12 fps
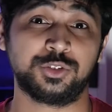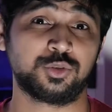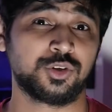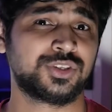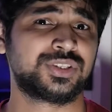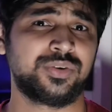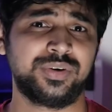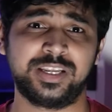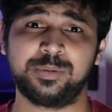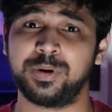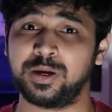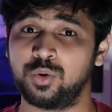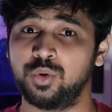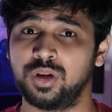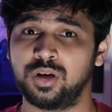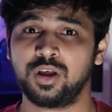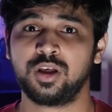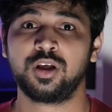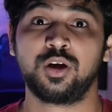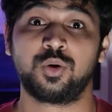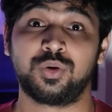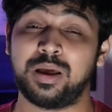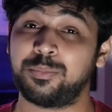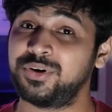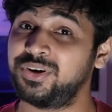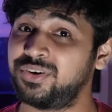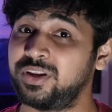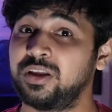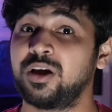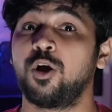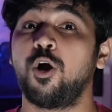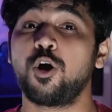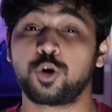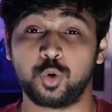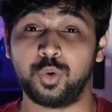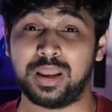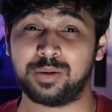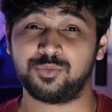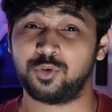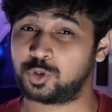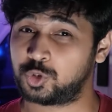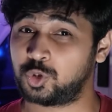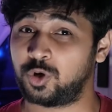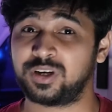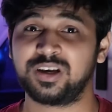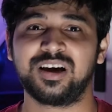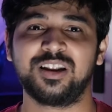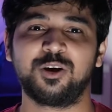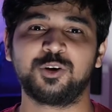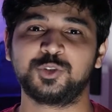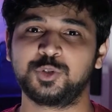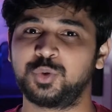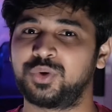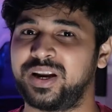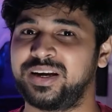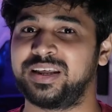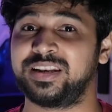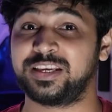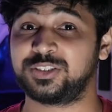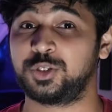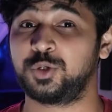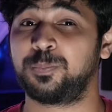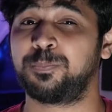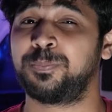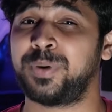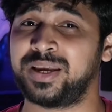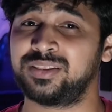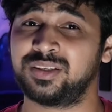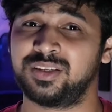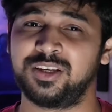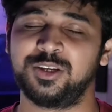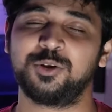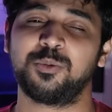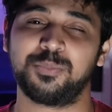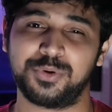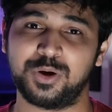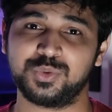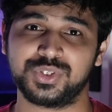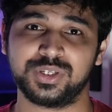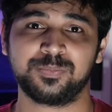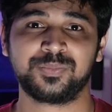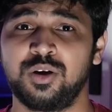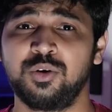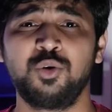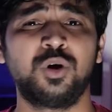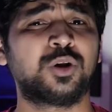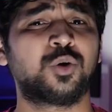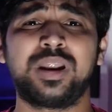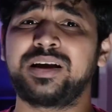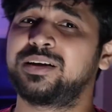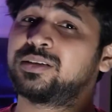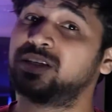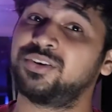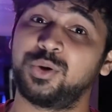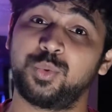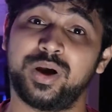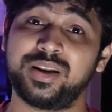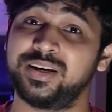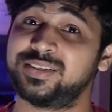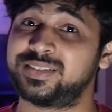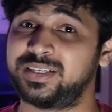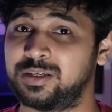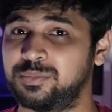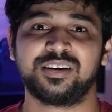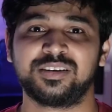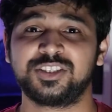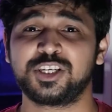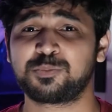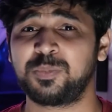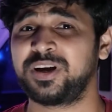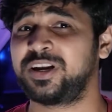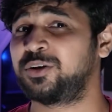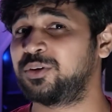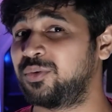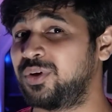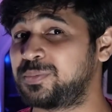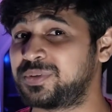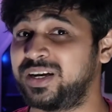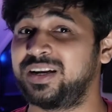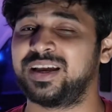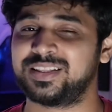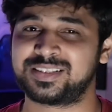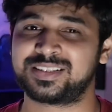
in 2017 by Google. Collaboratory, or Colab for short, allows you to write and execute Python in your browser. Google Colab doesn't require any setup. Just plug into the website and